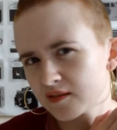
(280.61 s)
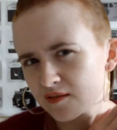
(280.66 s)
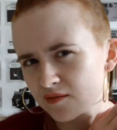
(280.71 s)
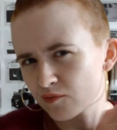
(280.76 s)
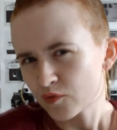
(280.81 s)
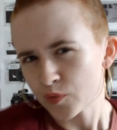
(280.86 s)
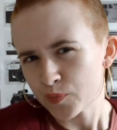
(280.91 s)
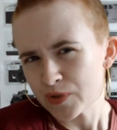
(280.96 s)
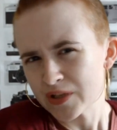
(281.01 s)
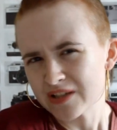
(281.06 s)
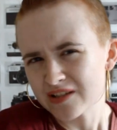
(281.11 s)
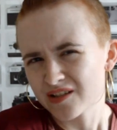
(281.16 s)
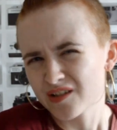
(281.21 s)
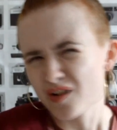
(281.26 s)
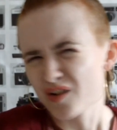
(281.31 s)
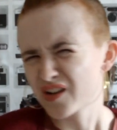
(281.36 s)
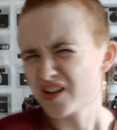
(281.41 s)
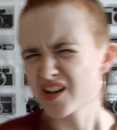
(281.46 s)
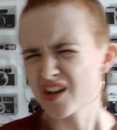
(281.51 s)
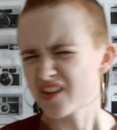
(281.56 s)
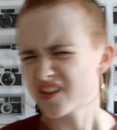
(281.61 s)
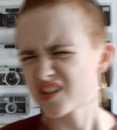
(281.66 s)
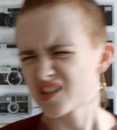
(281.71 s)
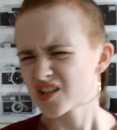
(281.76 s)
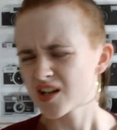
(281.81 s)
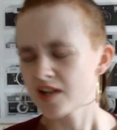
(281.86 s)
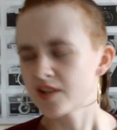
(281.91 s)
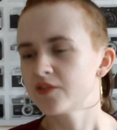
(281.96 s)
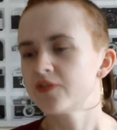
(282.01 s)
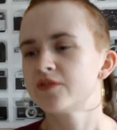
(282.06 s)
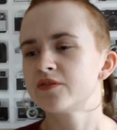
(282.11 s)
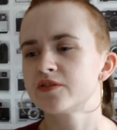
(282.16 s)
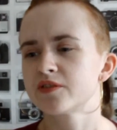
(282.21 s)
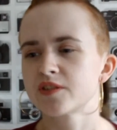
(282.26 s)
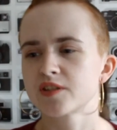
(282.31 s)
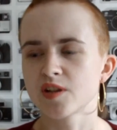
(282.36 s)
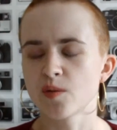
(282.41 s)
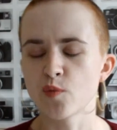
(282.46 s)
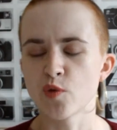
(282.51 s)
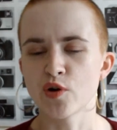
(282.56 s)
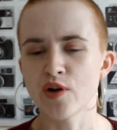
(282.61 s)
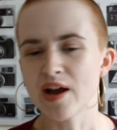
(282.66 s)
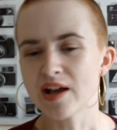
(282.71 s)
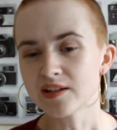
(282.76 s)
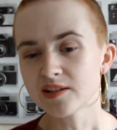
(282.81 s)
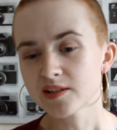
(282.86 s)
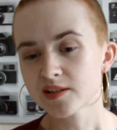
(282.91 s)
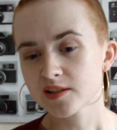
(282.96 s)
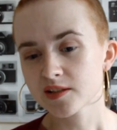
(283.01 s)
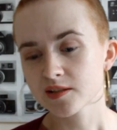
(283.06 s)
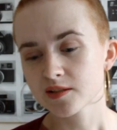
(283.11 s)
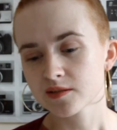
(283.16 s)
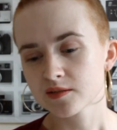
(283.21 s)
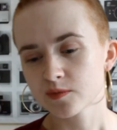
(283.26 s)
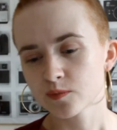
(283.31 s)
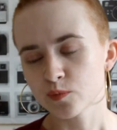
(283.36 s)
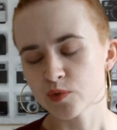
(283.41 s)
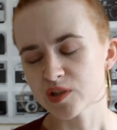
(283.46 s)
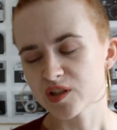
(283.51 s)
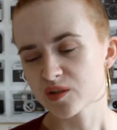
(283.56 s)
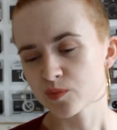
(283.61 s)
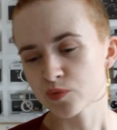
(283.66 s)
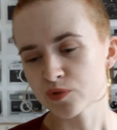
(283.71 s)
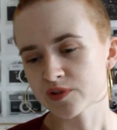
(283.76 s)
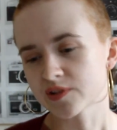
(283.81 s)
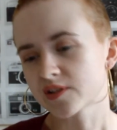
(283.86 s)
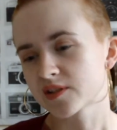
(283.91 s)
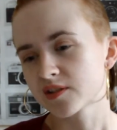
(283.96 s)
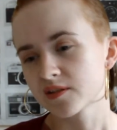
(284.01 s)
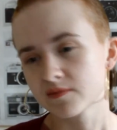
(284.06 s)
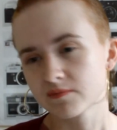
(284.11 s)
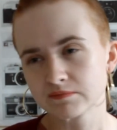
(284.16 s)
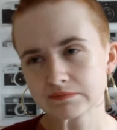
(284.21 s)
repeated on another shelf somewhere else, which was